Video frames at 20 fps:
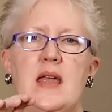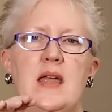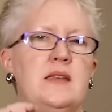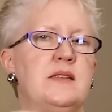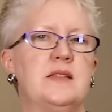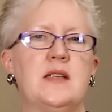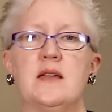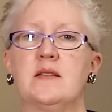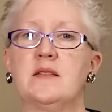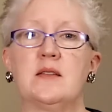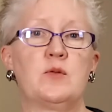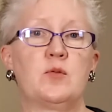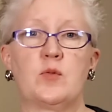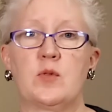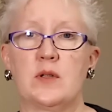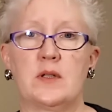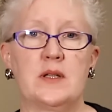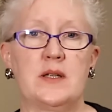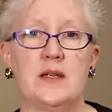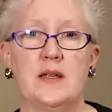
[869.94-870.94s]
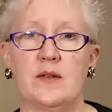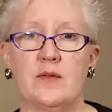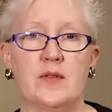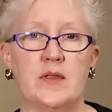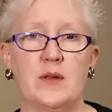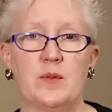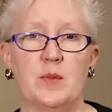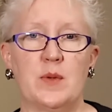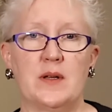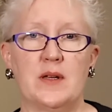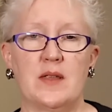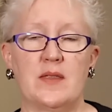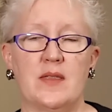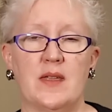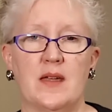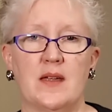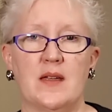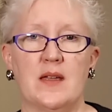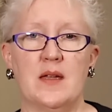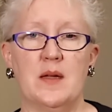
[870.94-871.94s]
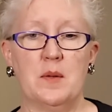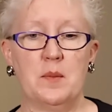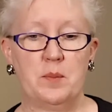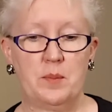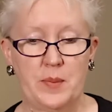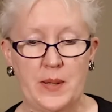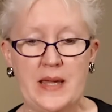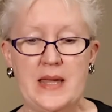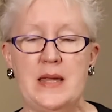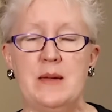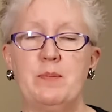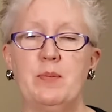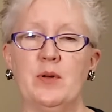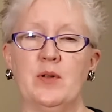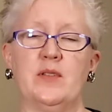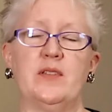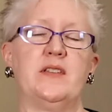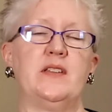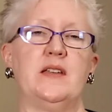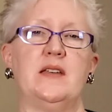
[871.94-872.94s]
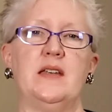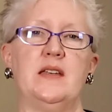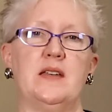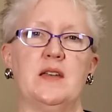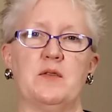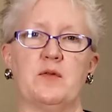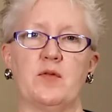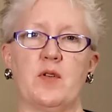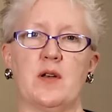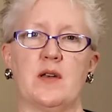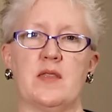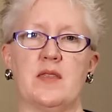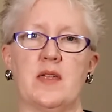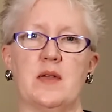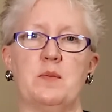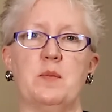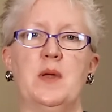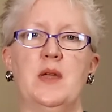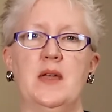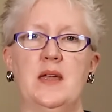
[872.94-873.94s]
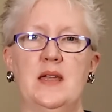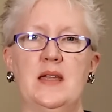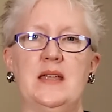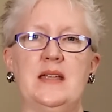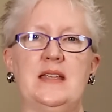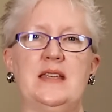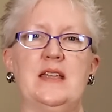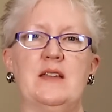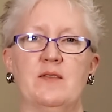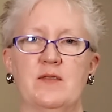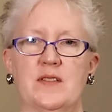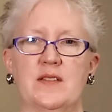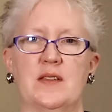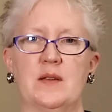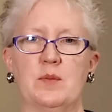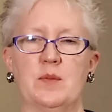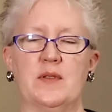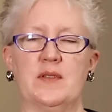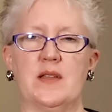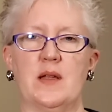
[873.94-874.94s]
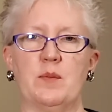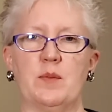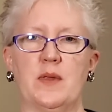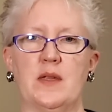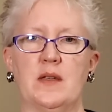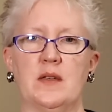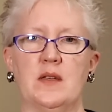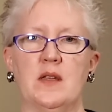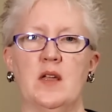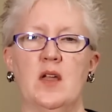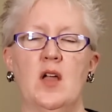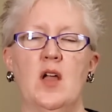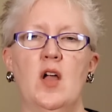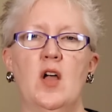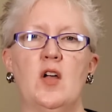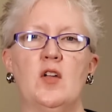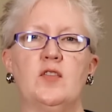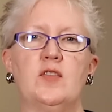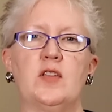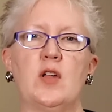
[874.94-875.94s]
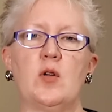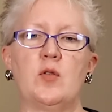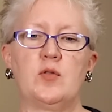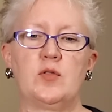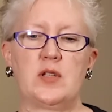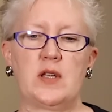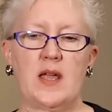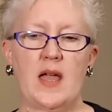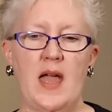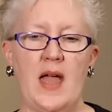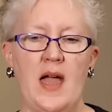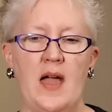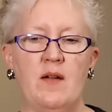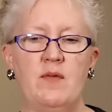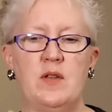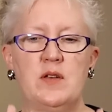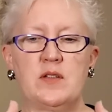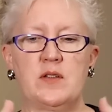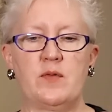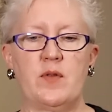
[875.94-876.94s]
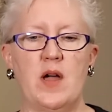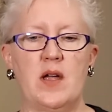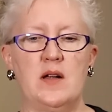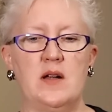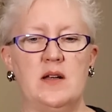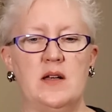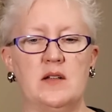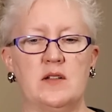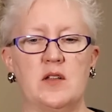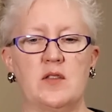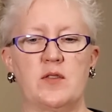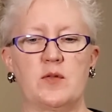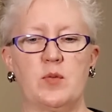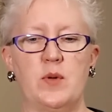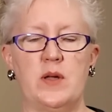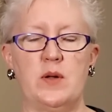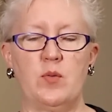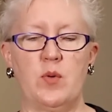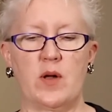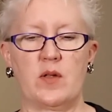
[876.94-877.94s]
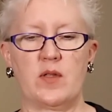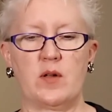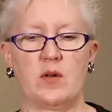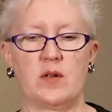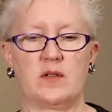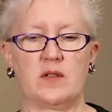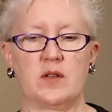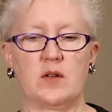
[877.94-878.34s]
It doesn't really give them anything. People sitting in front of them gives them something. So to have it divided into three where there is a